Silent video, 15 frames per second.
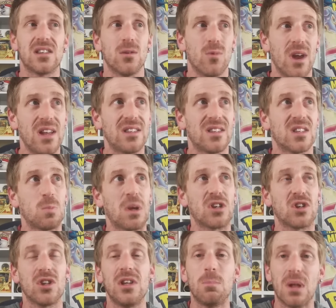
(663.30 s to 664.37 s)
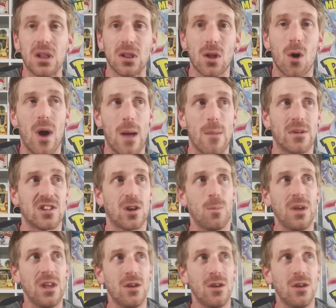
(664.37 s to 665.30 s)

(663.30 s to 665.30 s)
rates, especially below MSRP.